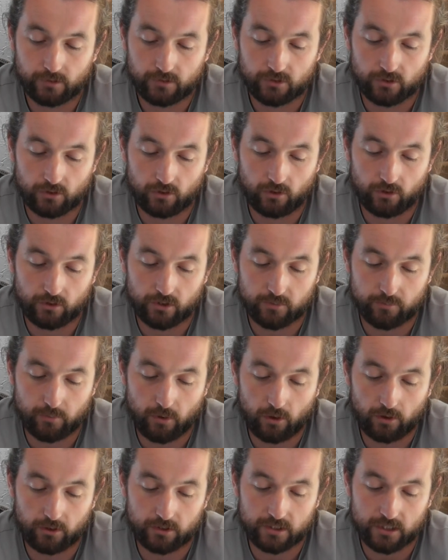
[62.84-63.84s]
So long as
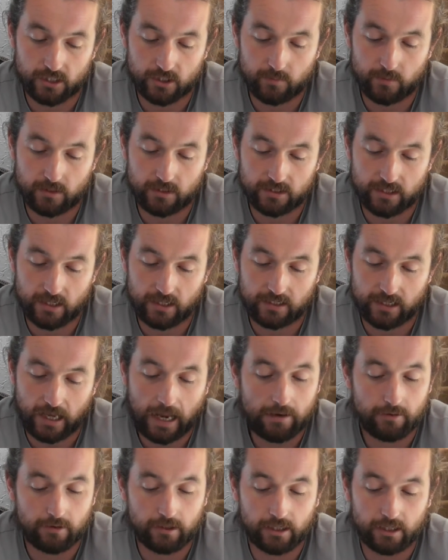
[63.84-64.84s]
policy has been set
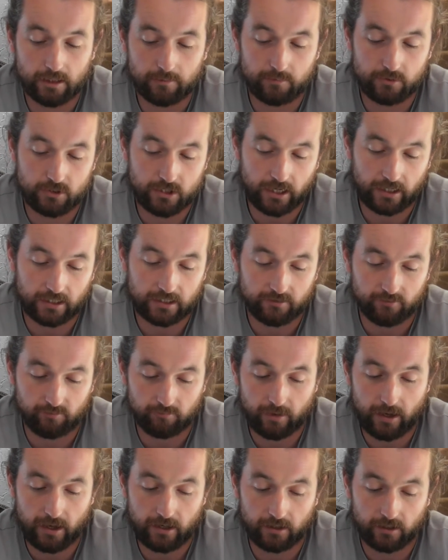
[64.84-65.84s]
down in an objective
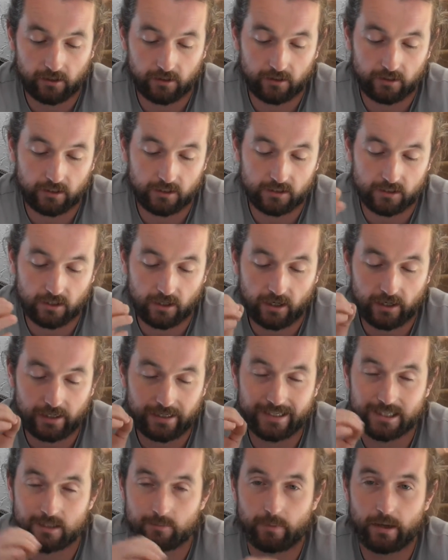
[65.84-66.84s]
manner and entirely
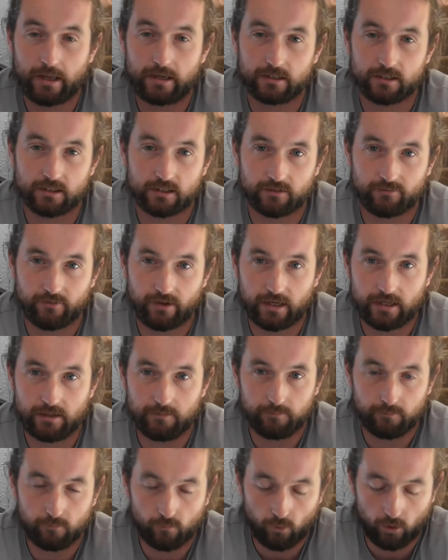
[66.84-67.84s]
independent of
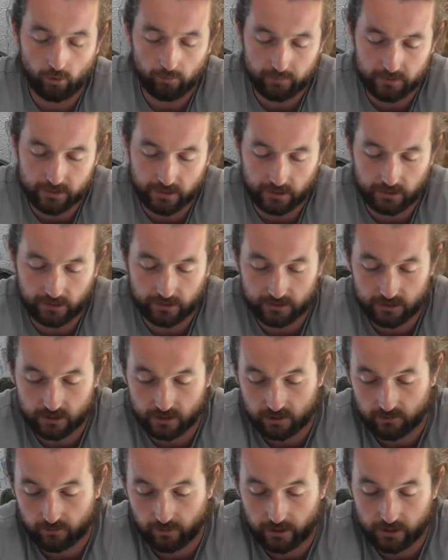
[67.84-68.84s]
any one particular
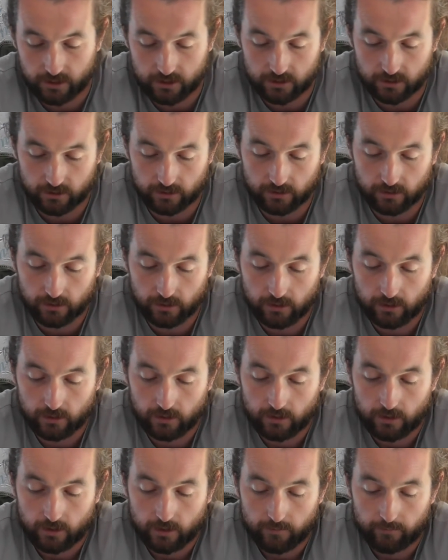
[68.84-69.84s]
situation,
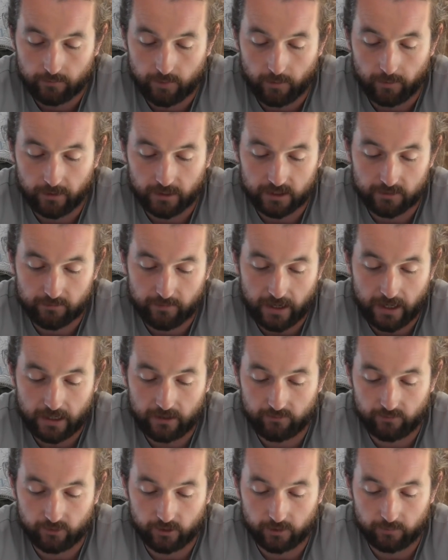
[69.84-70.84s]
public
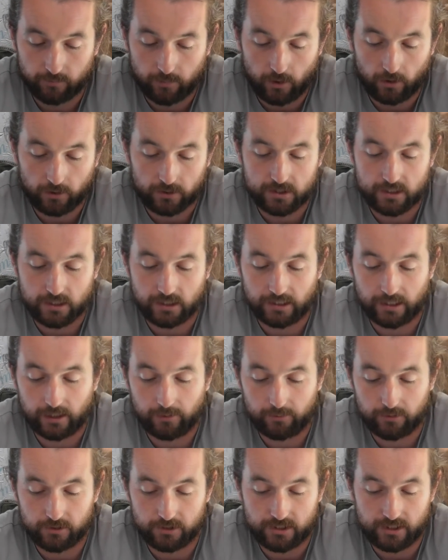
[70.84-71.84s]
demand for good policy can
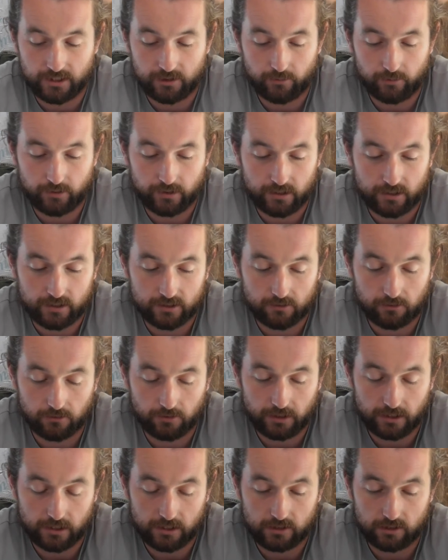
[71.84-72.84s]
help us deal with these
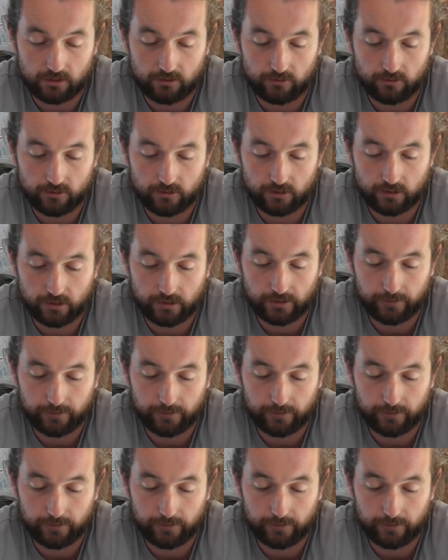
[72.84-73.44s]
thorny issues